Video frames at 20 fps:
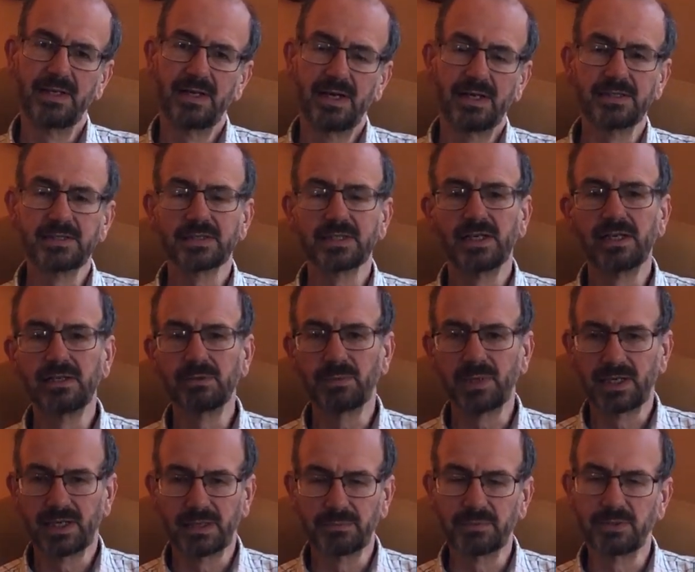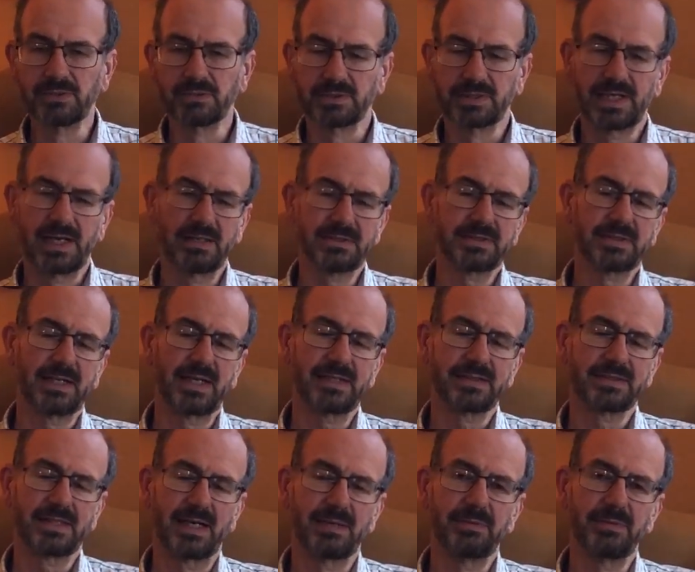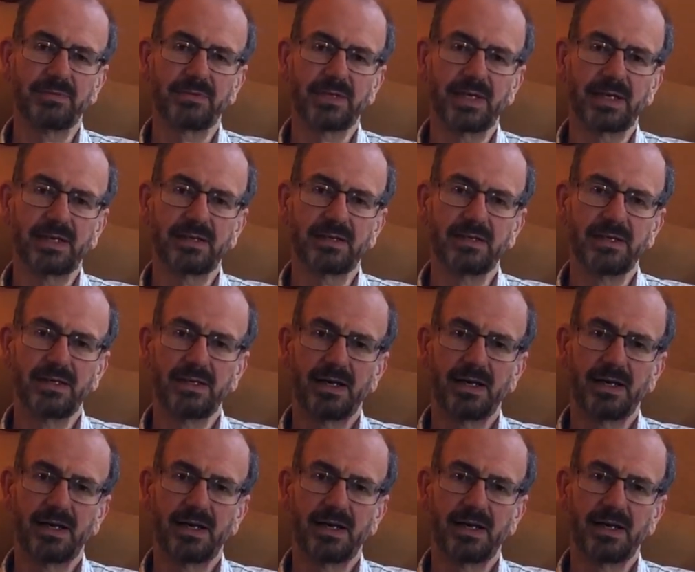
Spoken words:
And so when I'm called out to that type of thing,